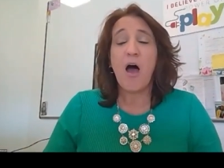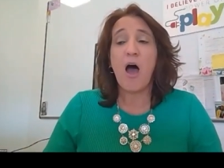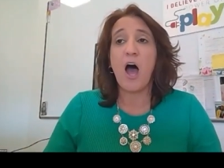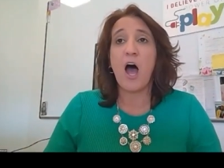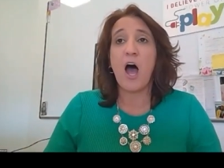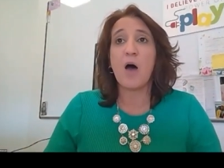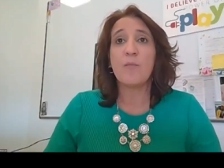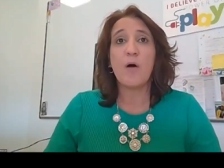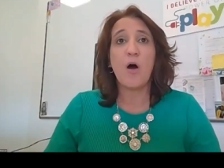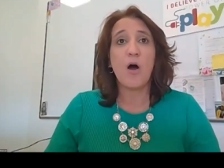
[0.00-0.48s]

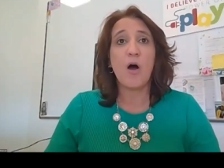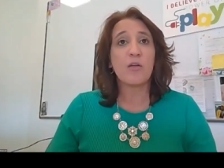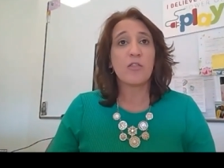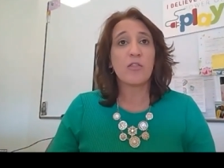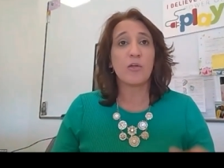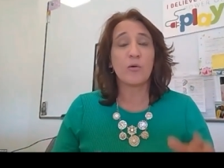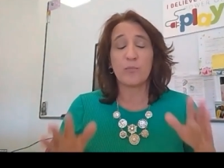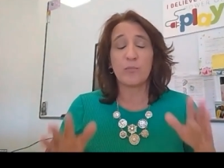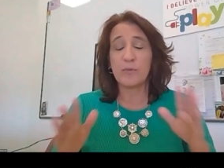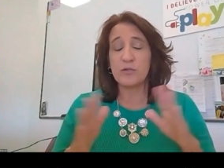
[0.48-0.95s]
Um,
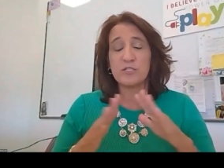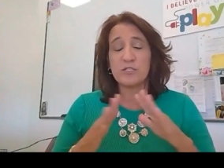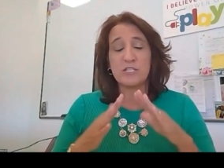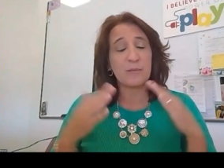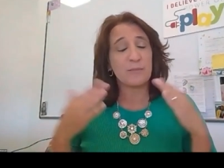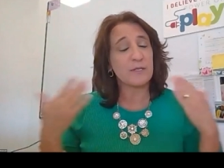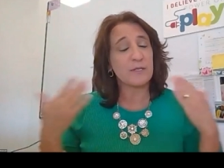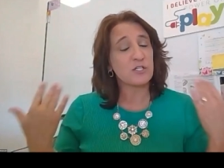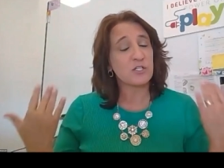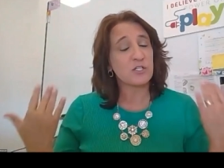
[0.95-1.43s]
the
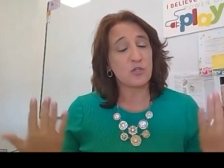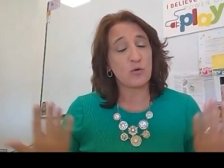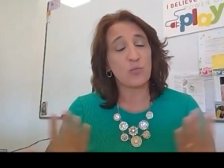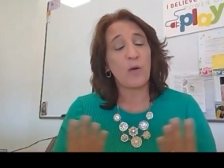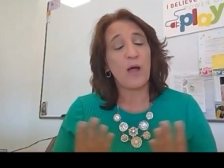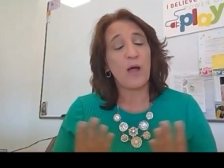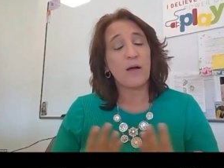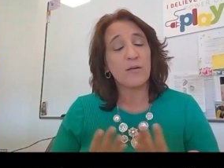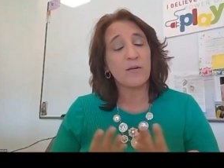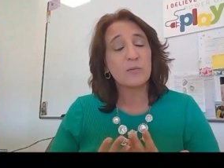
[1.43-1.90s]
museum is
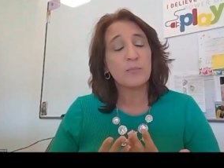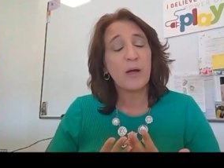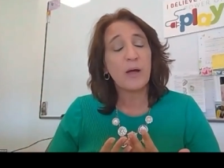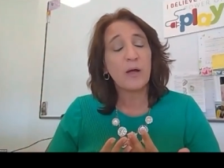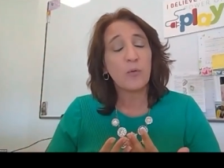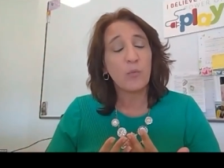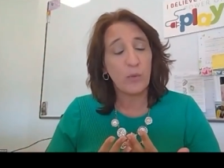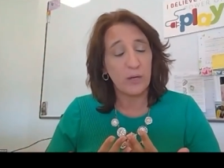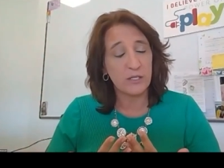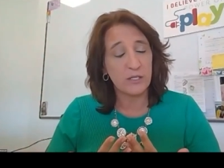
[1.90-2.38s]
surrounded by
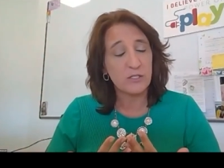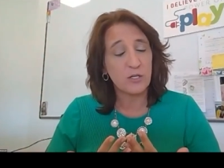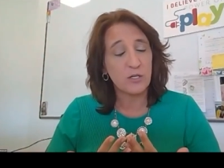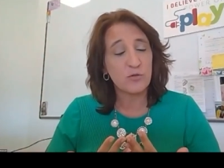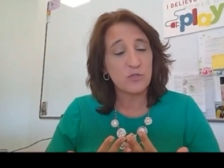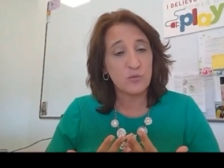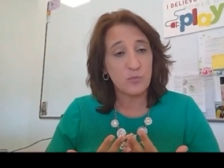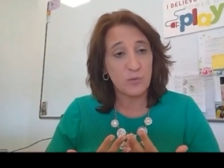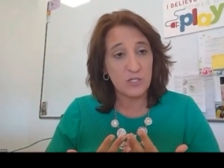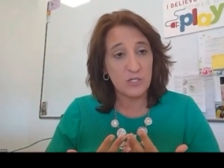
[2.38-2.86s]

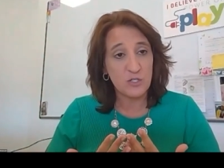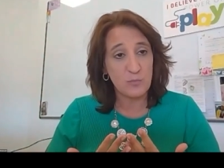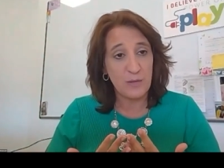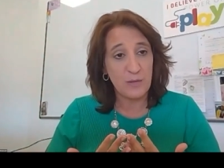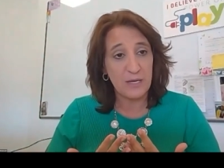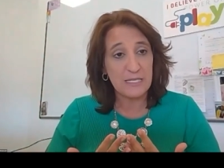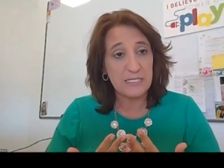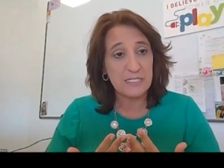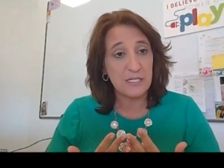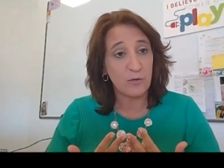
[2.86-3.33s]
windows, which
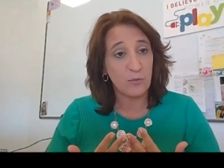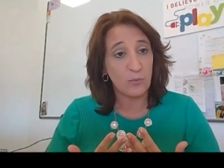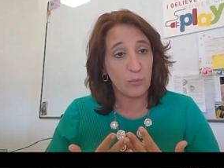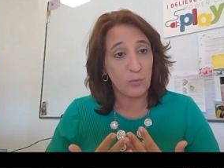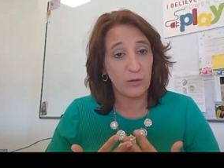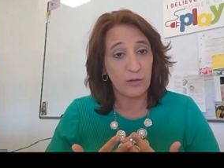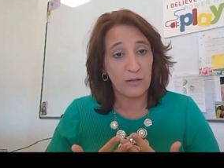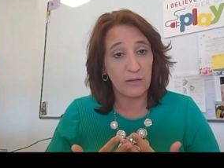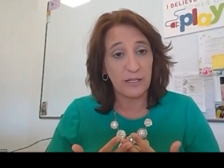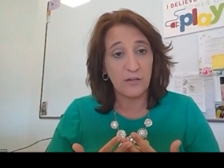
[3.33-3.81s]
makes it
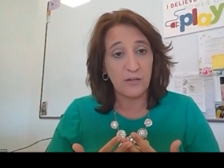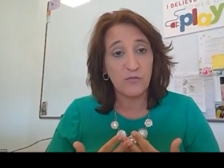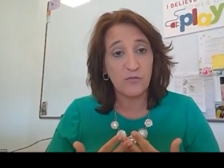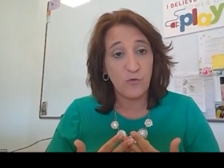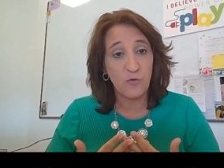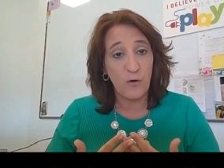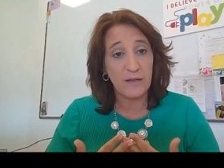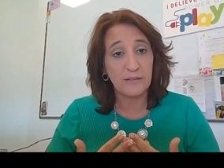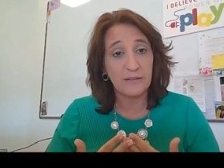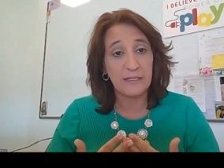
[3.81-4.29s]
really
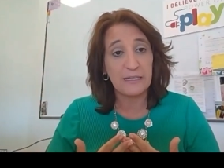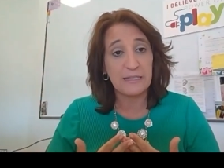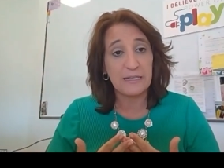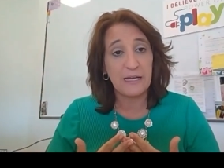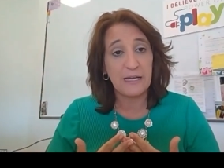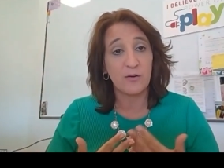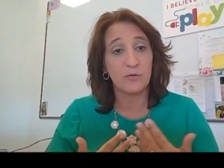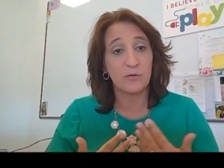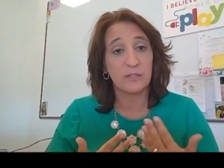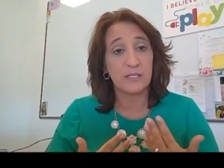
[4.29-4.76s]
friendly,
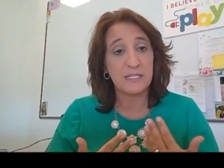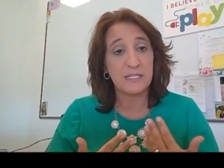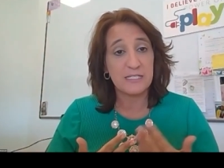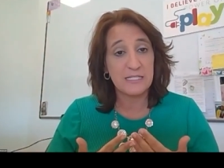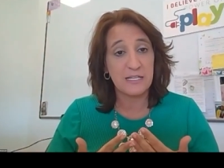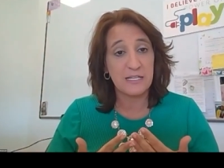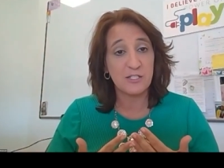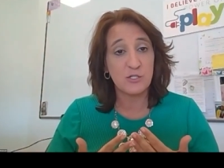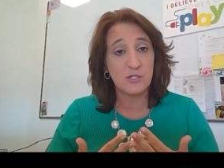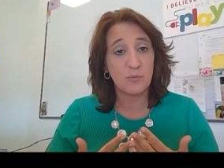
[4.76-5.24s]
not only
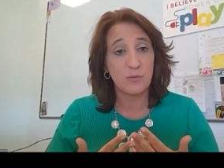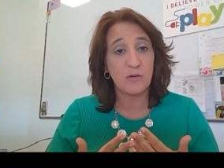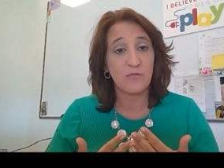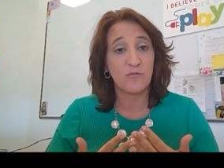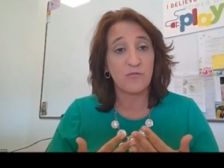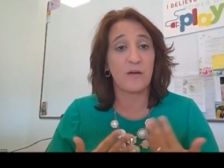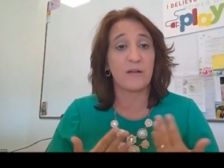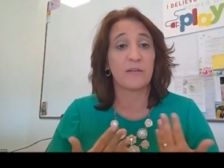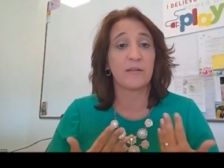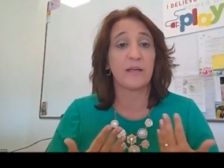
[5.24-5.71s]
sensory
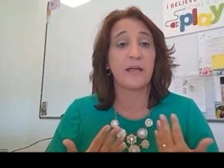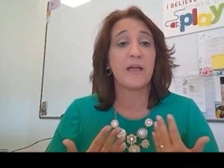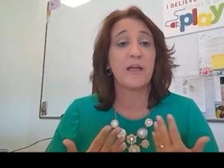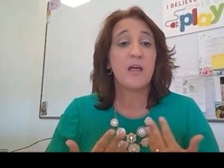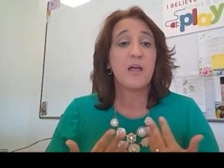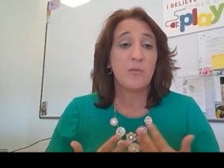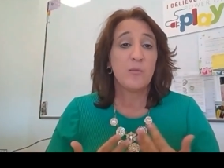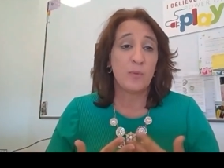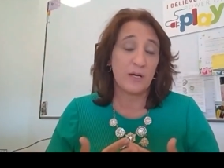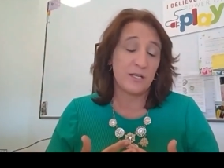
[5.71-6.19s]
friendly,
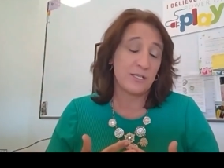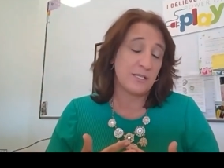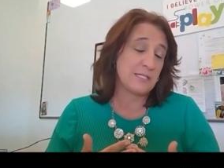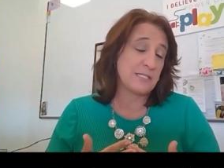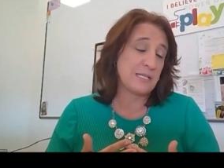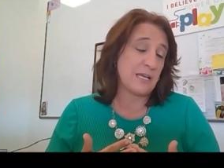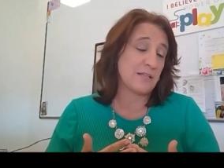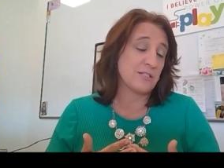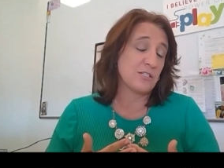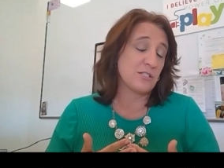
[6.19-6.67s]
but it's
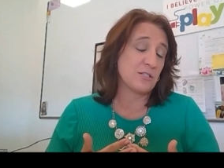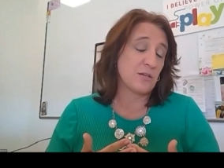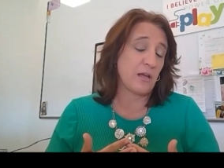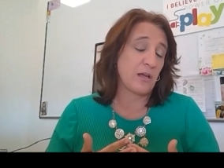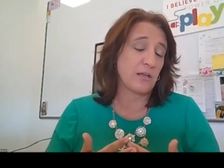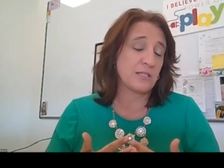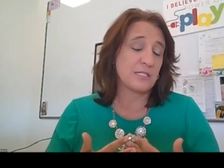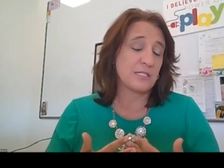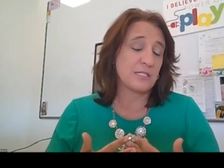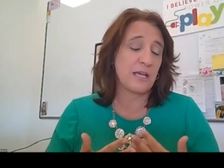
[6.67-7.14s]
sense
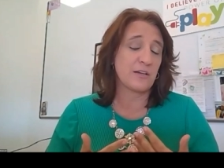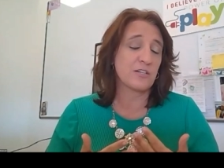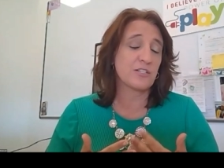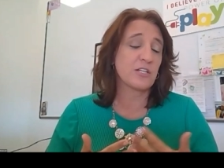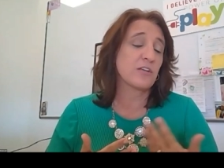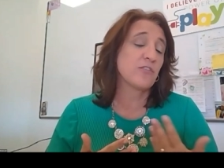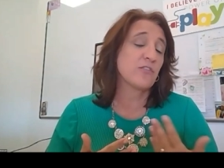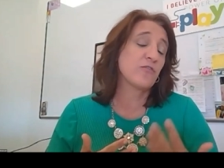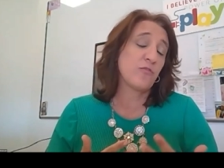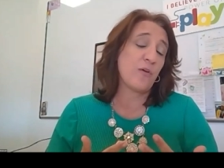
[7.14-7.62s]
it's
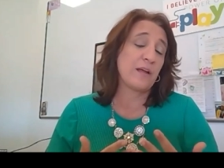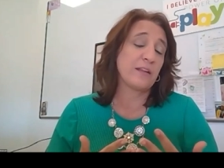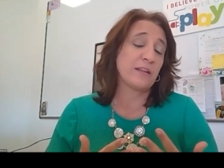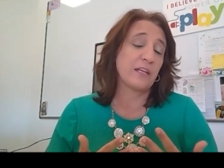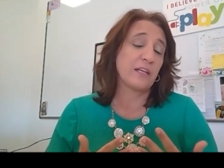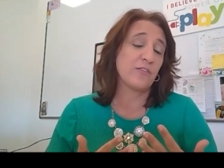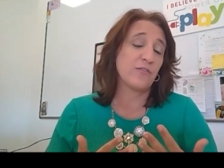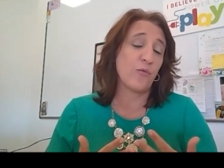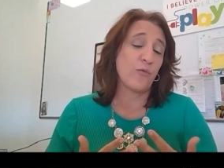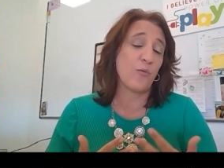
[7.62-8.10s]
actually
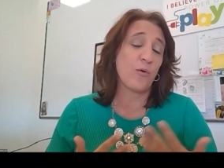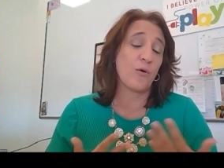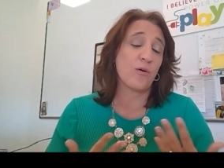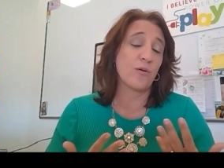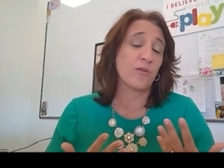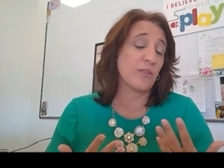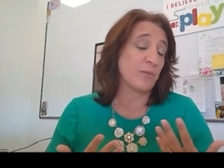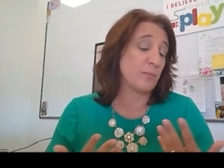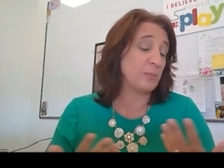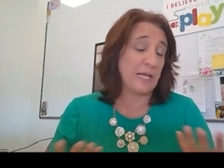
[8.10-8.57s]
friendly
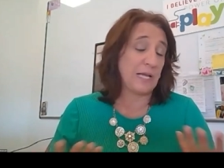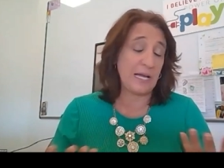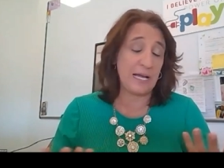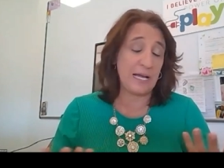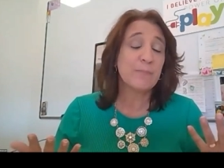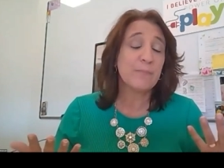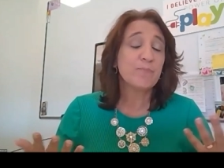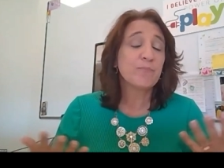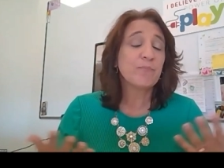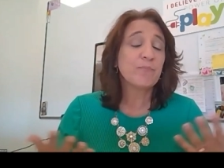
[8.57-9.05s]
for the
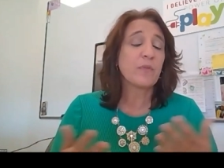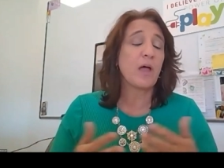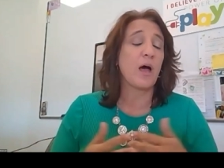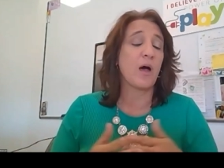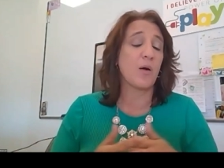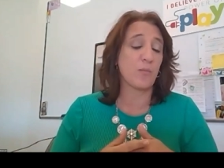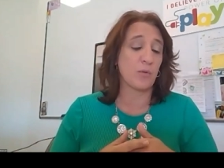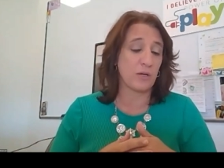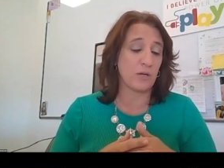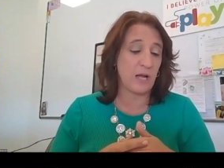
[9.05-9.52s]
planet.
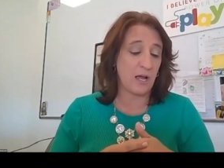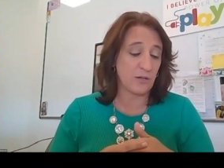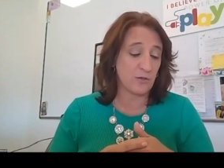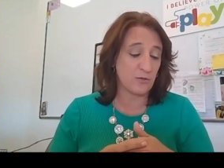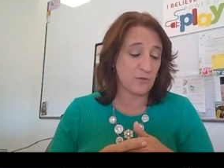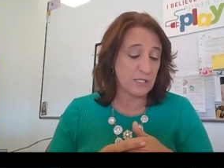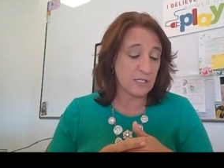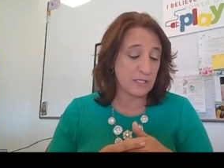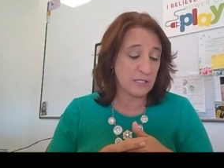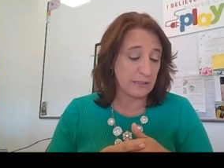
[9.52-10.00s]
Um, we're not
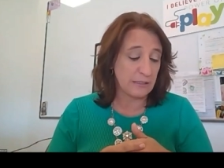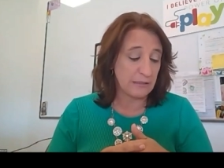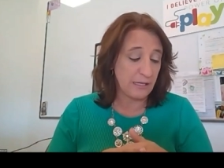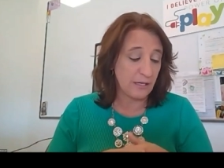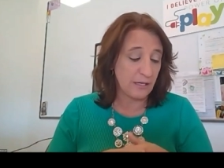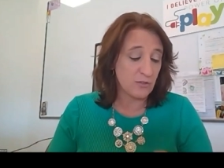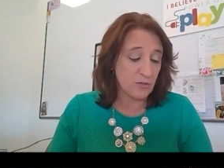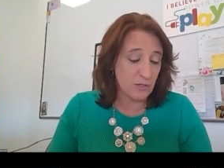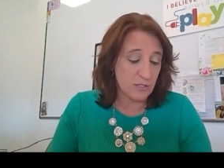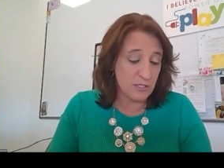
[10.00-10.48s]
using the
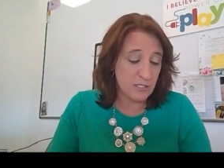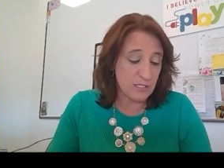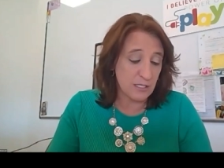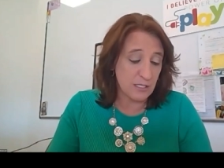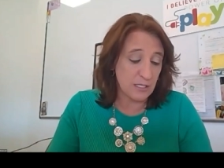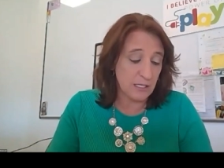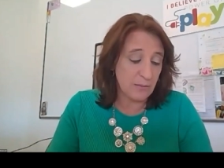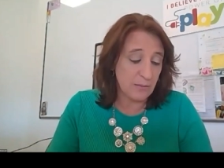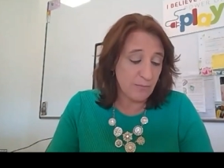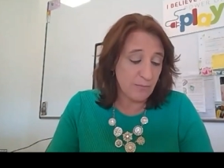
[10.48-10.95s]

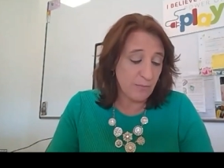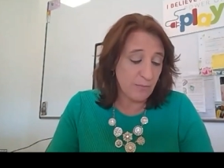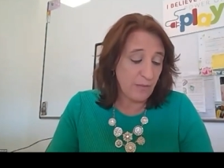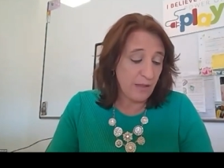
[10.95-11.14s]
electricity.